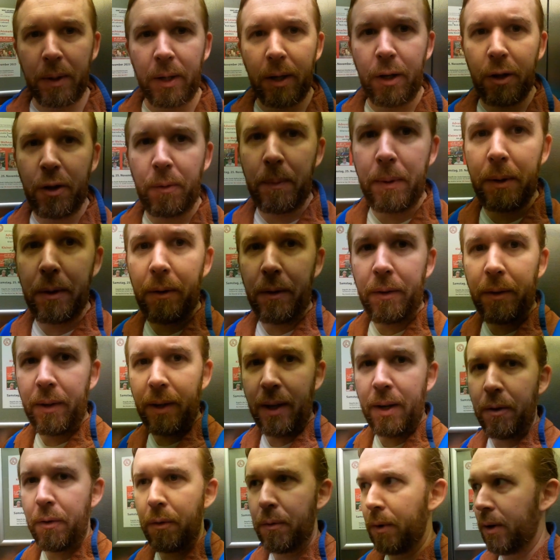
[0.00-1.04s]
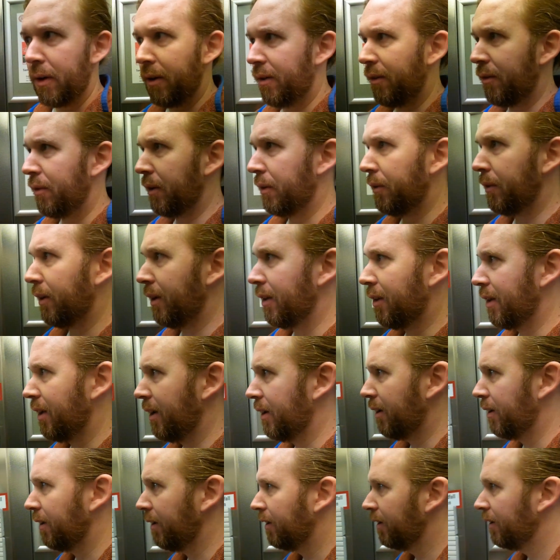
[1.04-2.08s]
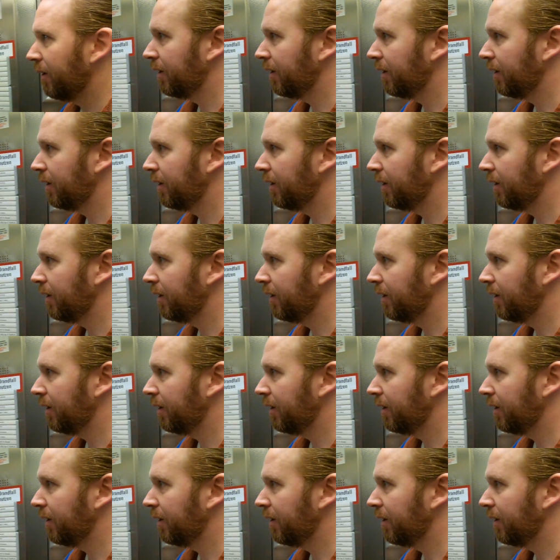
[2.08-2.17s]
with the hospital, now we're registering with the center.